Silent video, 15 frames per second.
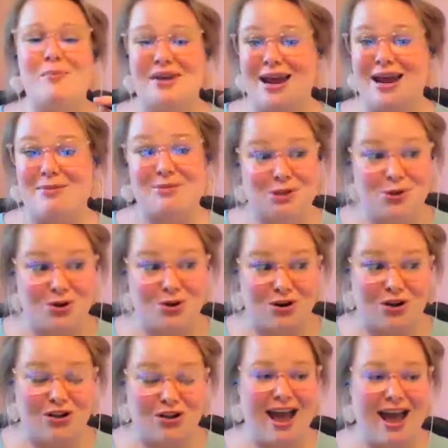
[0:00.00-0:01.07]
named
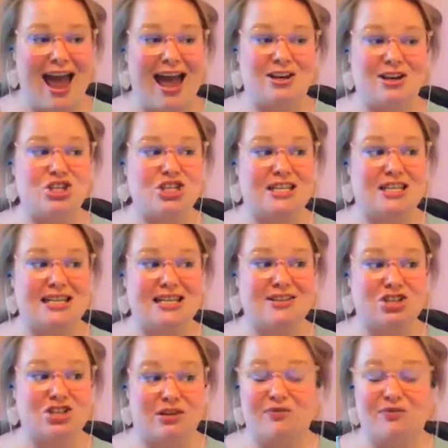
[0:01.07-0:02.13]
Laurel, and she
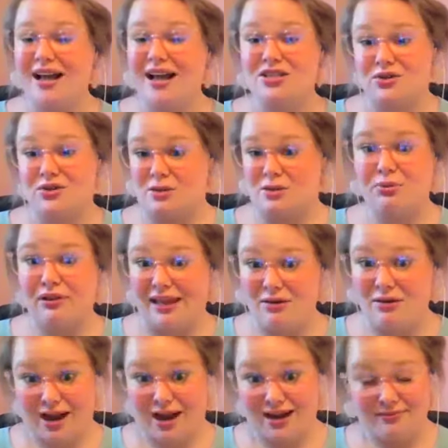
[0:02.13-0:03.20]
finds her as a
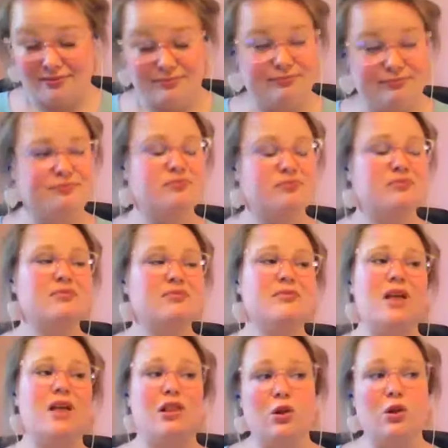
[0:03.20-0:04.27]
playwright.
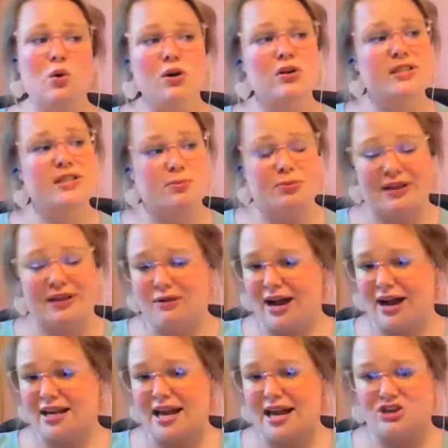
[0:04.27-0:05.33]
Laurel is a
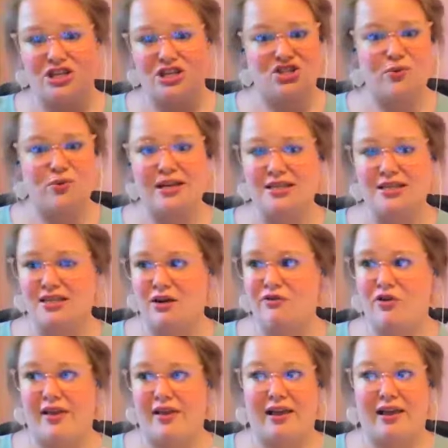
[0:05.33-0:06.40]
playwright, and she's doing stuff
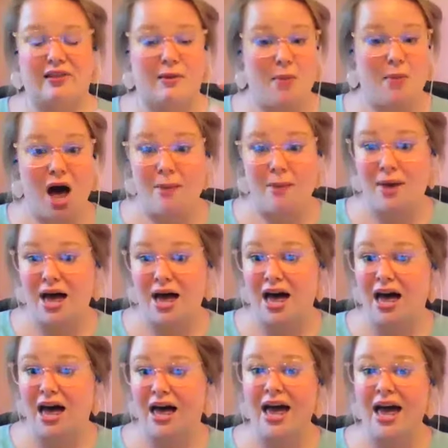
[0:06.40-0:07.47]
for like La
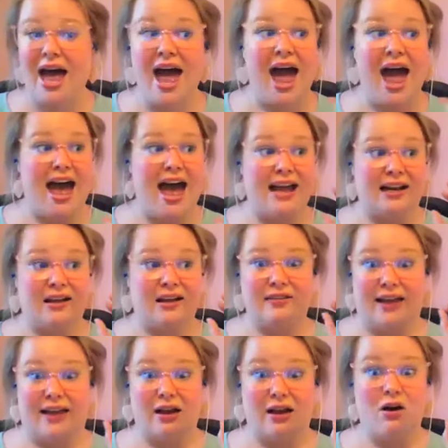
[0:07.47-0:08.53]
Mama and
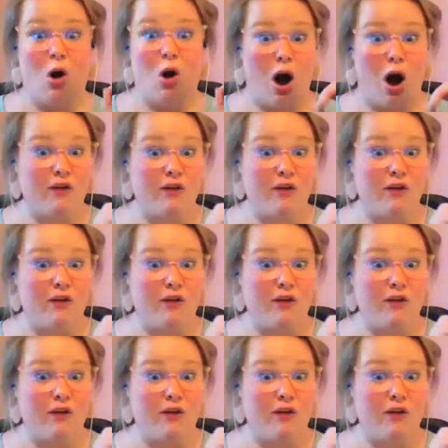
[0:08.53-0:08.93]
like off